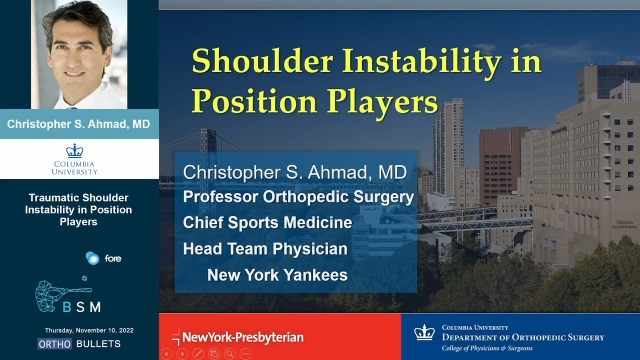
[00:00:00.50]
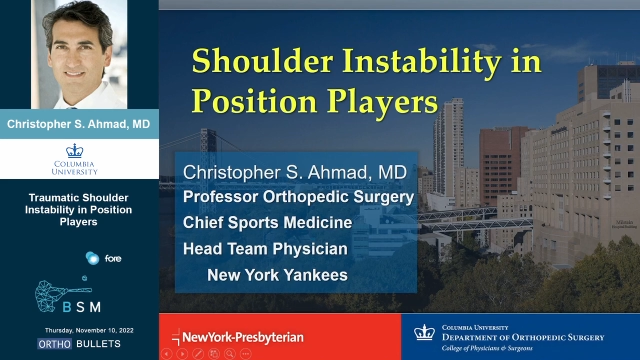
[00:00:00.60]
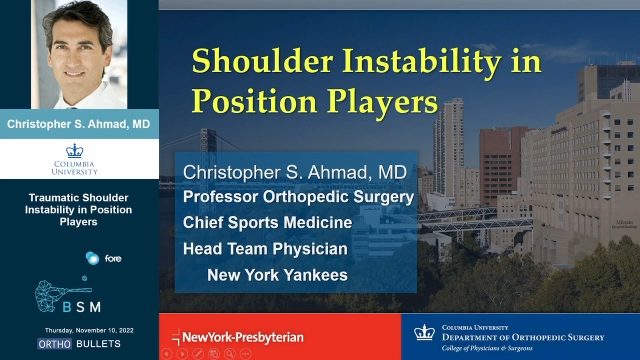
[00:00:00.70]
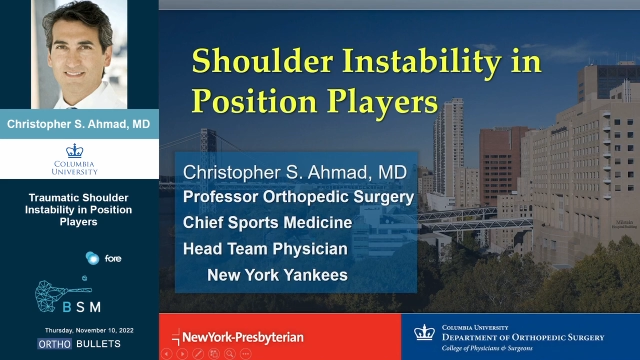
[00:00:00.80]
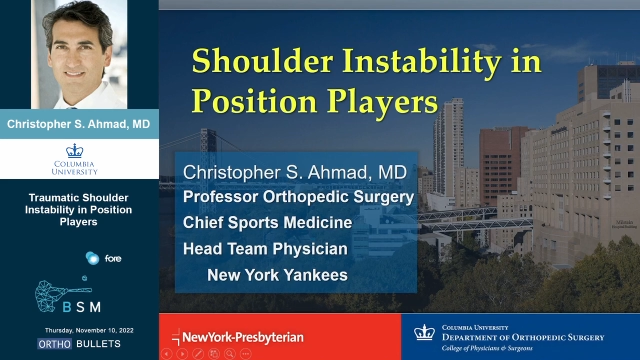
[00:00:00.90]

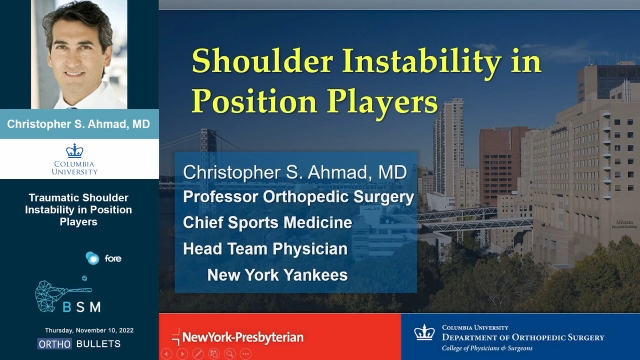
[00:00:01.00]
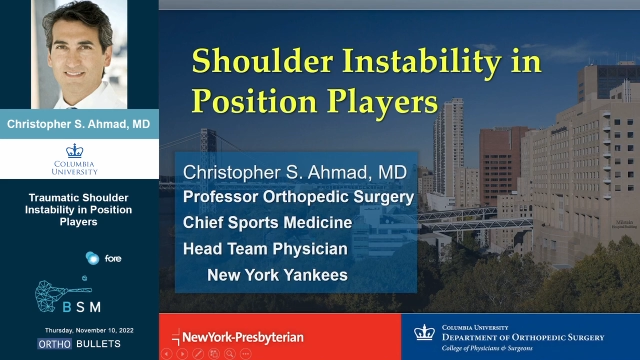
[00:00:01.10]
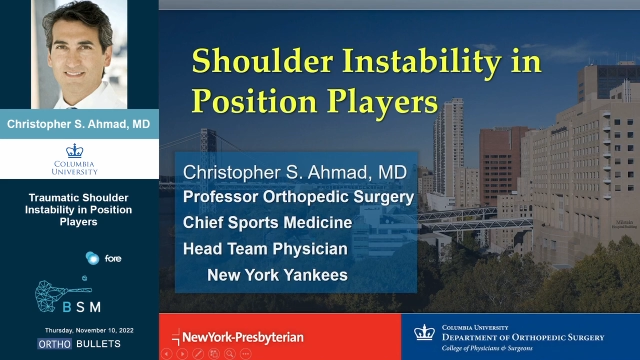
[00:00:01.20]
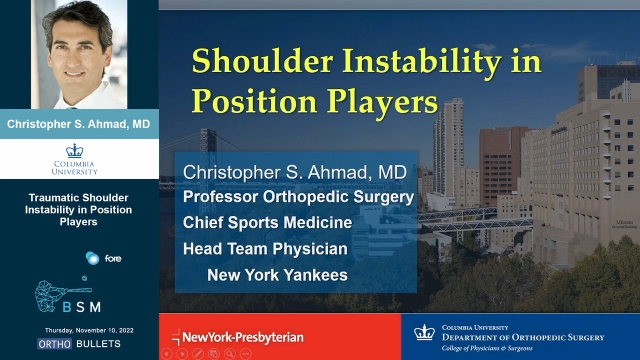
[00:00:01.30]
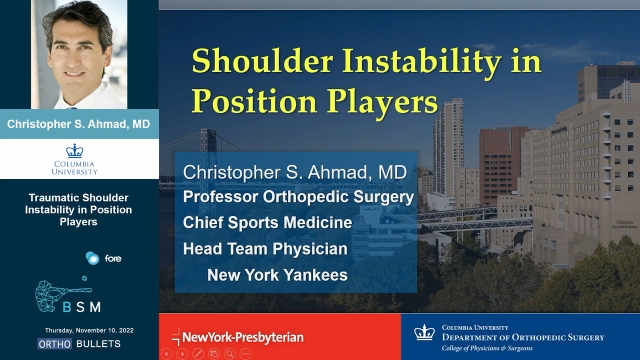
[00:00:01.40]

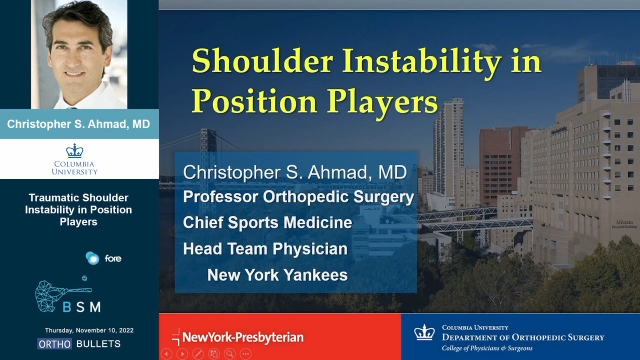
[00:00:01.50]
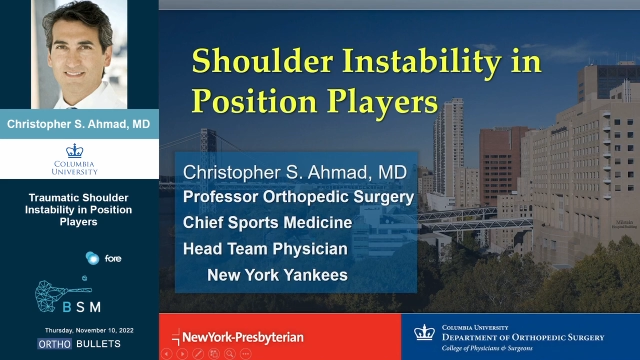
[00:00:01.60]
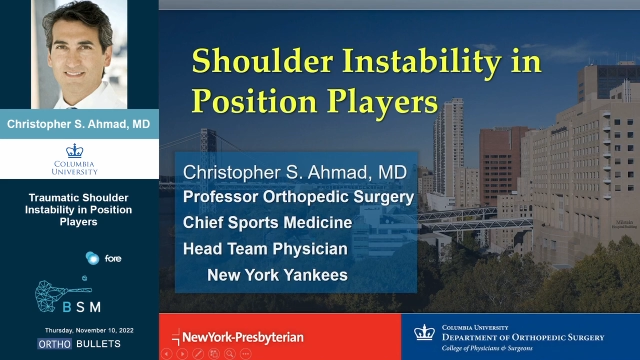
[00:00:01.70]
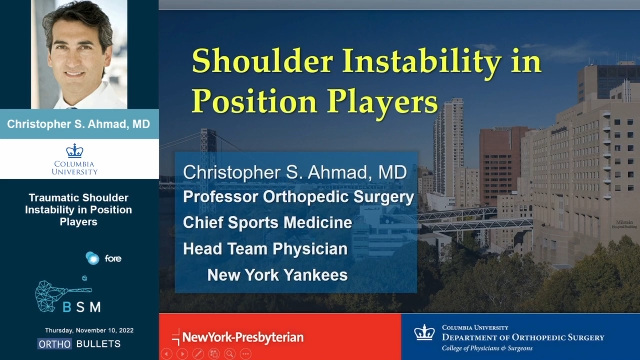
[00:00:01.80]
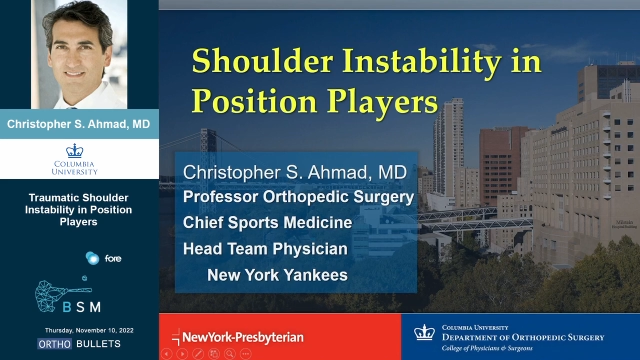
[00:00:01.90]

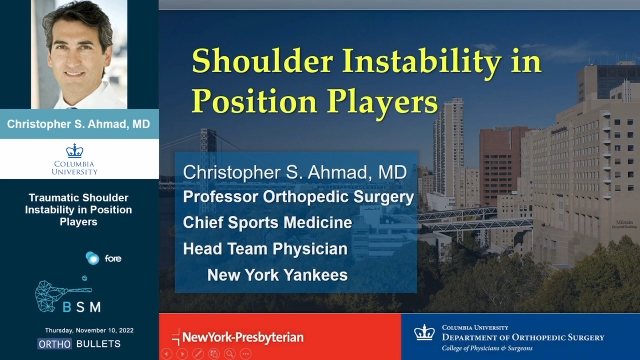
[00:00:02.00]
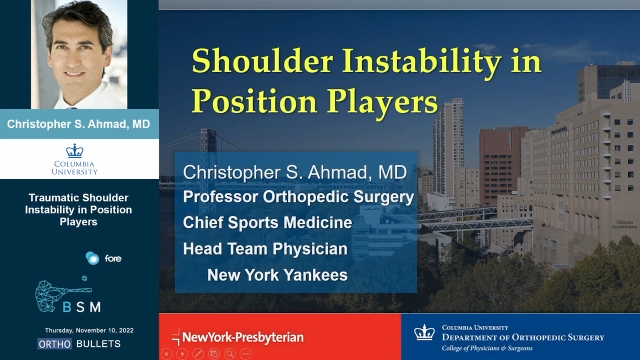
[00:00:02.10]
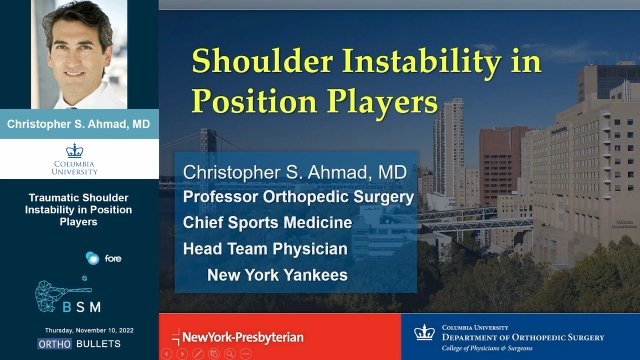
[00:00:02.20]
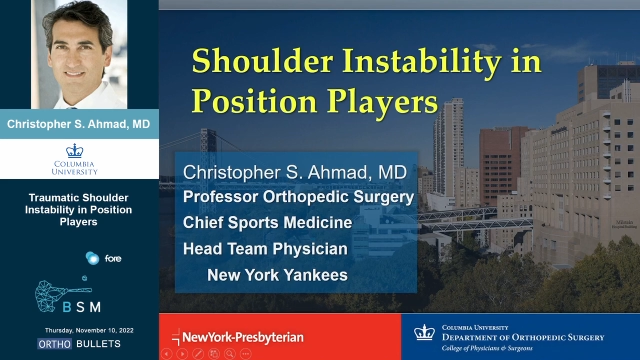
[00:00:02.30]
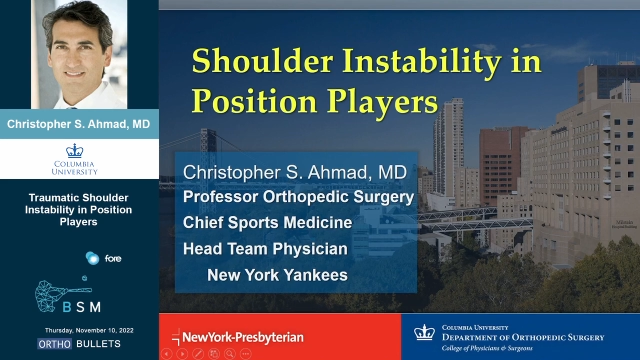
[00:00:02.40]

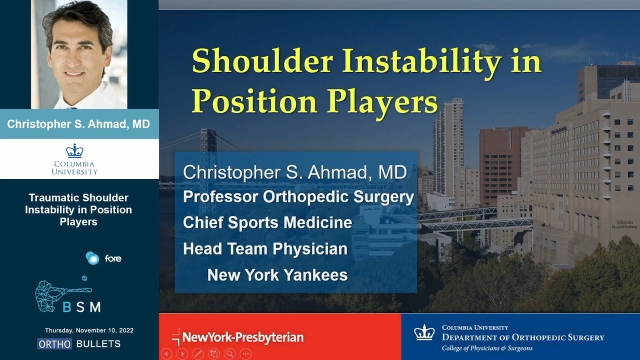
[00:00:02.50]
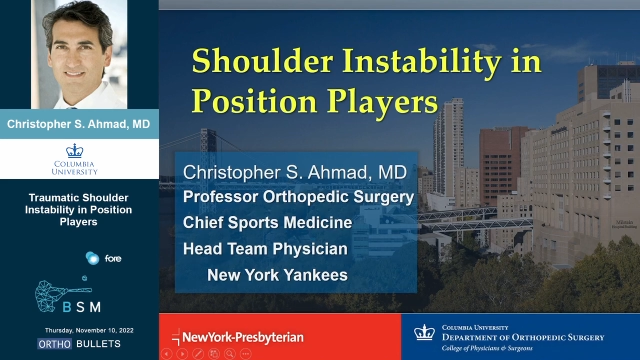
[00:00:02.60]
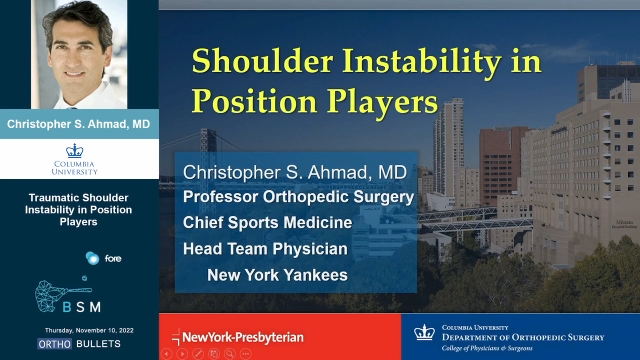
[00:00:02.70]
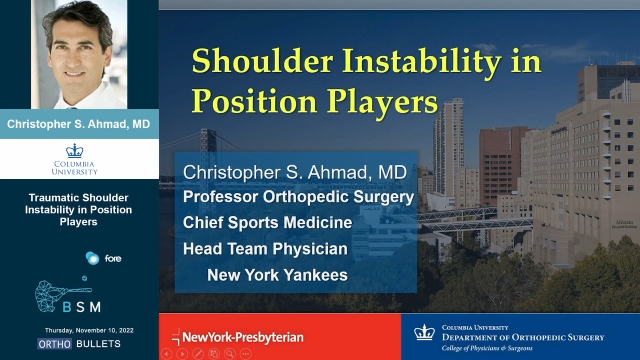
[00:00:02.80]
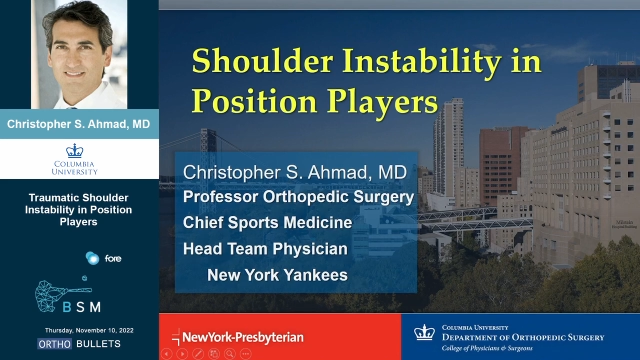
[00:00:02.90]

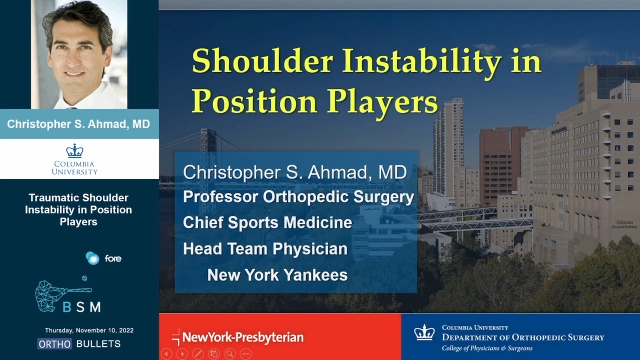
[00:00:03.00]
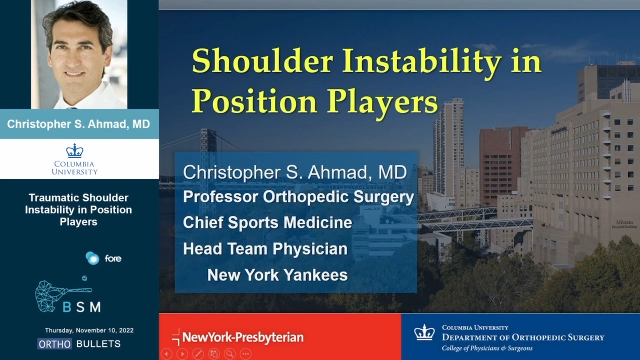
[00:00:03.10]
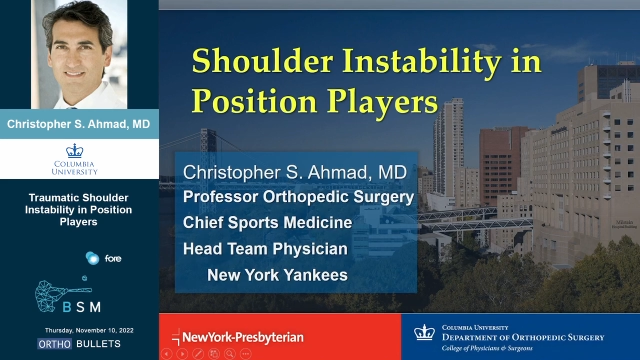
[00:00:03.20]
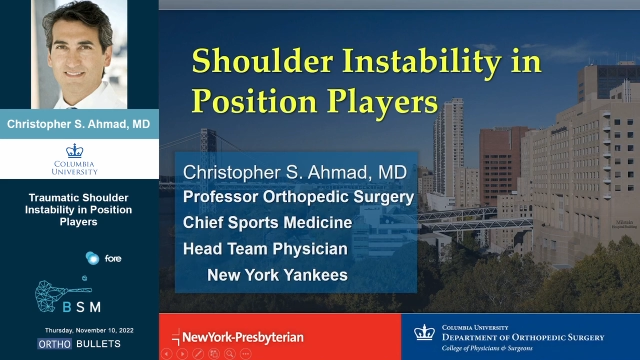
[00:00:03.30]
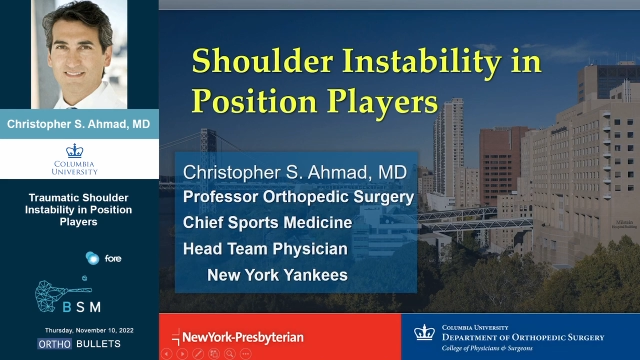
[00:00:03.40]

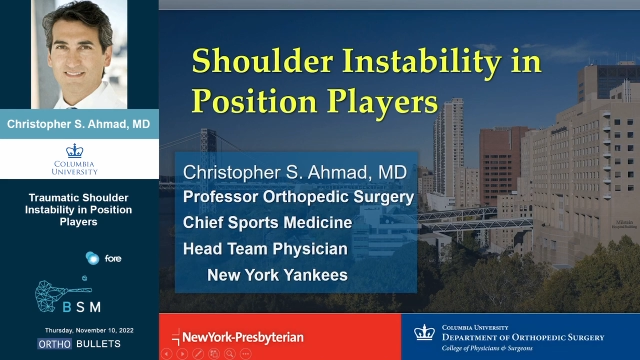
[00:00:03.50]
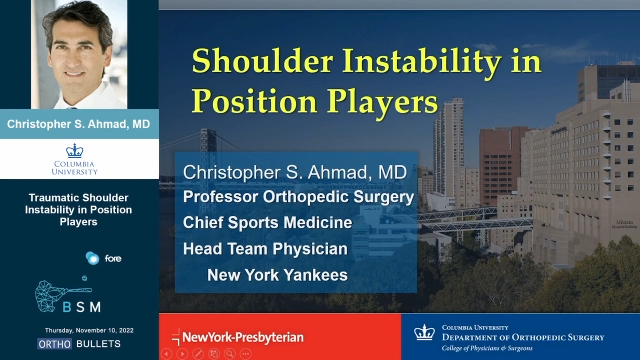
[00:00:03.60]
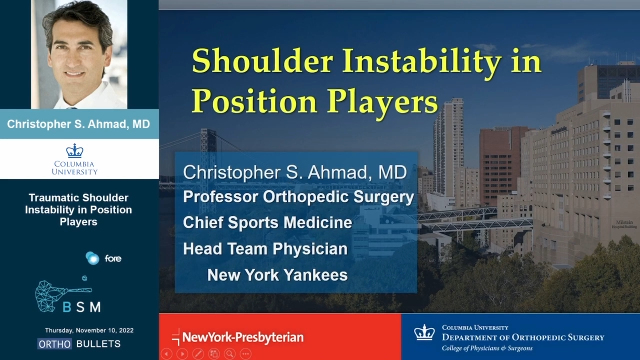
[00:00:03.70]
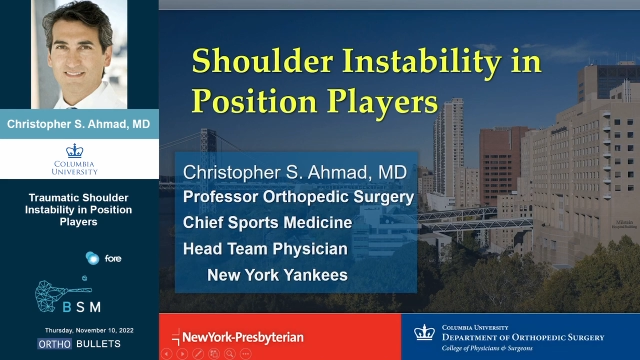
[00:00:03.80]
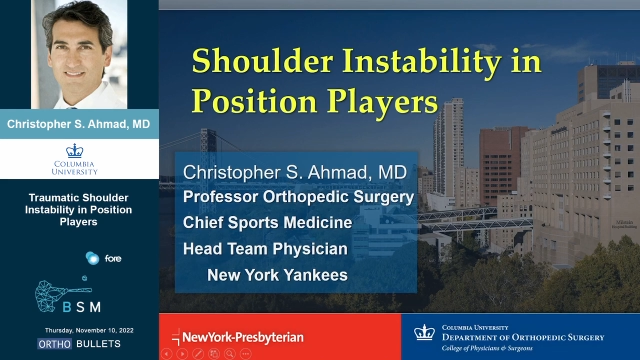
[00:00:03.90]

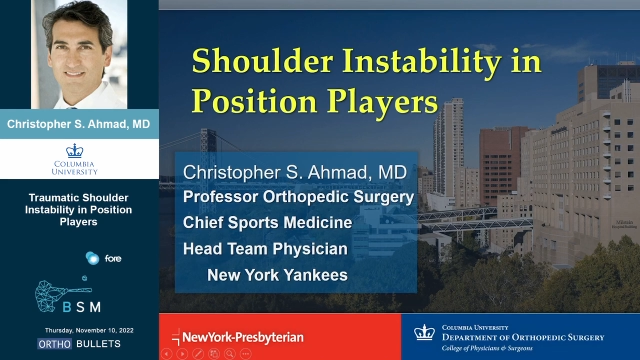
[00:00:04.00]
(no lip movement)